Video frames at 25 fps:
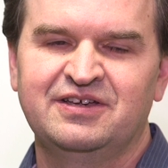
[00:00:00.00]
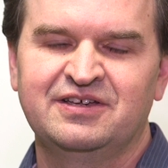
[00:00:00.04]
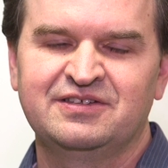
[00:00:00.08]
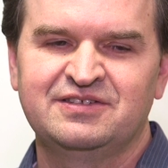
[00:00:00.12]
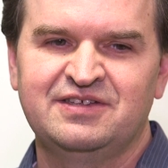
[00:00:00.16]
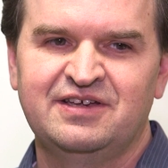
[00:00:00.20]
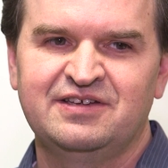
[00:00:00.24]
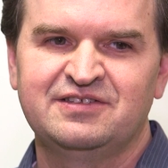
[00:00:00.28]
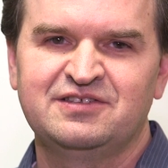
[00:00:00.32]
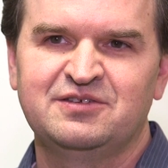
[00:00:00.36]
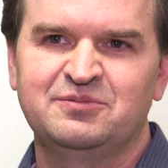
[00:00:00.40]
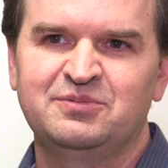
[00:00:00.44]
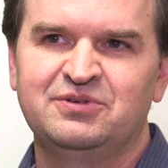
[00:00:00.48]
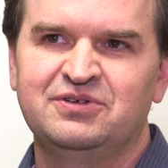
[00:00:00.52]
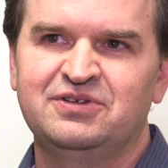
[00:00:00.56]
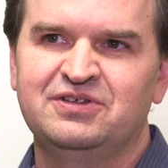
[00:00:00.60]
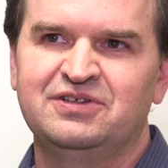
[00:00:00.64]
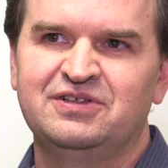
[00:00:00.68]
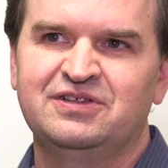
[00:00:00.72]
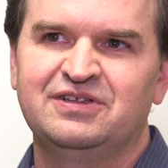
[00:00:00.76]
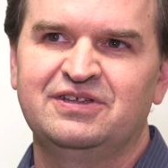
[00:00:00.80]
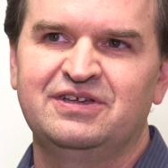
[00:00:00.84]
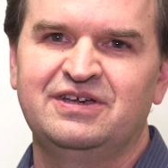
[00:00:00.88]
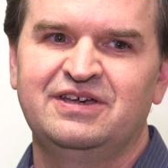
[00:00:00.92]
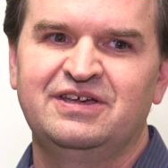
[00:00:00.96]

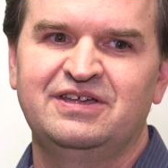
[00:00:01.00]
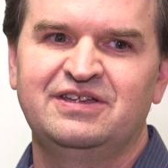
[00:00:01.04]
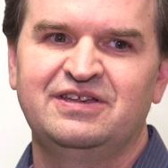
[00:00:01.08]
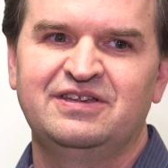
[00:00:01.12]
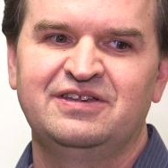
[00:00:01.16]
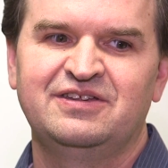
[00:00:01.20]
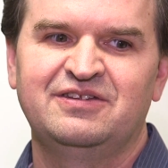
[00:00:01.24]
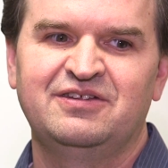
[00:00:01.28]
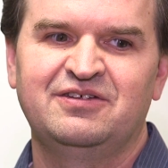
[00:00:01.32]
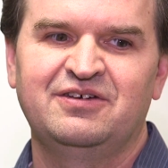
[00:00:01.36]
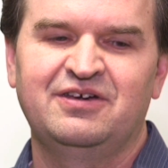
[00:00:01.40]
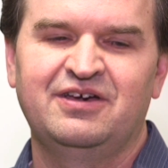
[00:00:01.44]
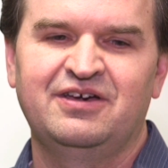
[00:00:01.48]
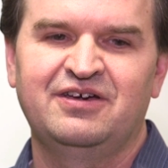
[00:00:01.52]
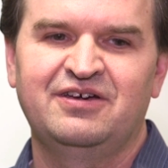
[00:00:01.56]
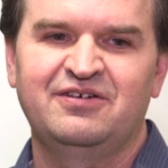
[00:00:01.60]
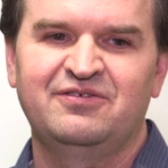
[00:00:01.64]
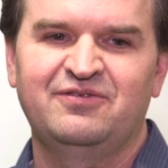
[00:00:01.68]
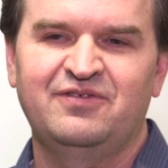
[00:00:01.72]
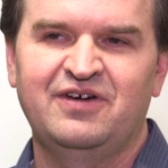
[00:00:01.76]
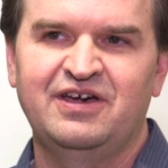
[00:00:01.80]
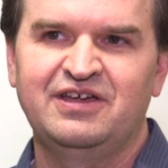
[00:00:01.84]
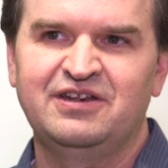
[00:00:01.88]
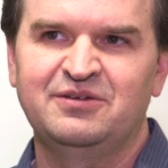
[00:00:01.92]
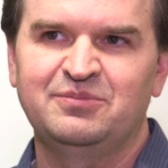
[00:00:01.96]
accessible and
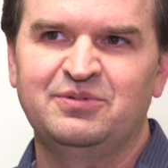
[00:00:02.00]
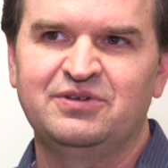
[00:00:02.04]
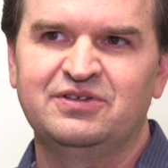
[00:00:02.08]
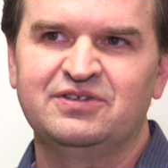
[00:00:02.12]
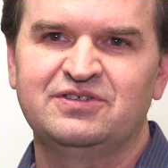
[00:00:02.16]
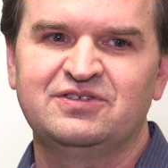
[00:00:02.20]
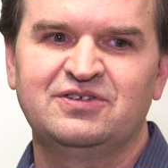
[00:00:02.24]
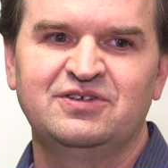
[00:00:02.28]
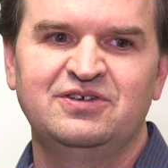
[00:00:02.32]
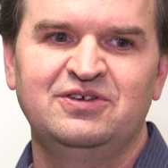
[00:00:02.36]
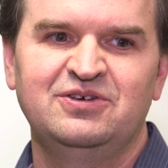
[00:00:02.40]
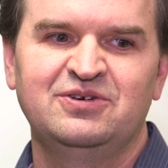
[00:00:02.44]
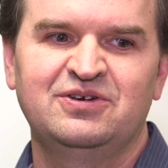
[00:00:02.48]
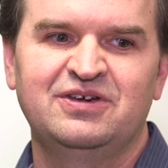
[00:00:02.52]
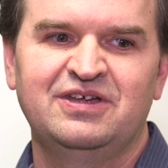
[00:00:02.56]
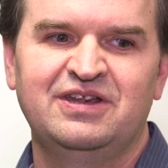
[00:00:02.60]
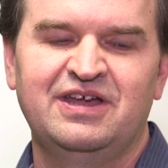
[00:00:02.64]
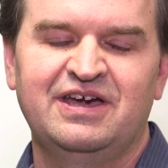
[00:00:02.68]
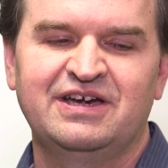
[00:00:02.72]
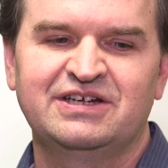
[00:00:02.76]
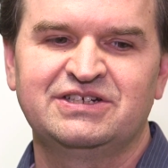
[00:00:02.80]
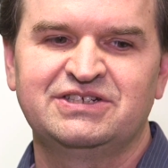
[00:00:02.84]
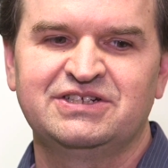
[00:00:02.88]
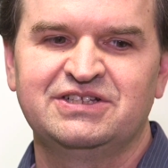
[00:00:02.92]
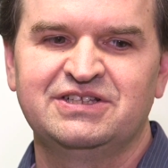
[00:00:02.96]
uh, findable so that you
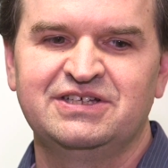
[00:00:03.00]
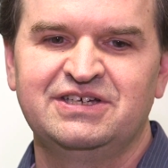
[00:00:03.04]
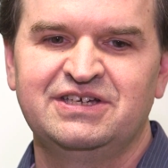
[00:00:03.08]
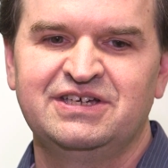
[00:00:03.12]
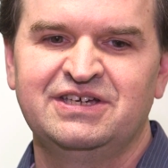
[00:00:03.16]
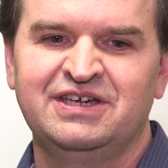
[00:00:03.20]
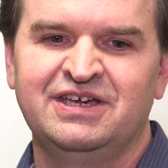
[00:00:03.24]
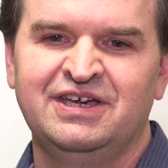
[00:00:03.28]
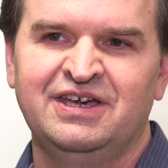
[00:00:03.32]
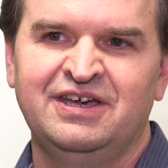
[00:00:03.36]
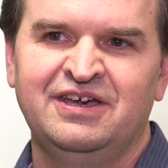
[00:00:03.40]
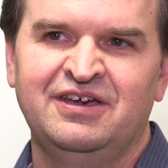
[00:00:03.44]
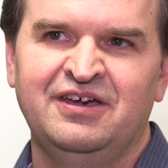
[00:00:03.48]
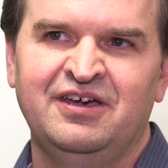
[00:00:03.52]
can actually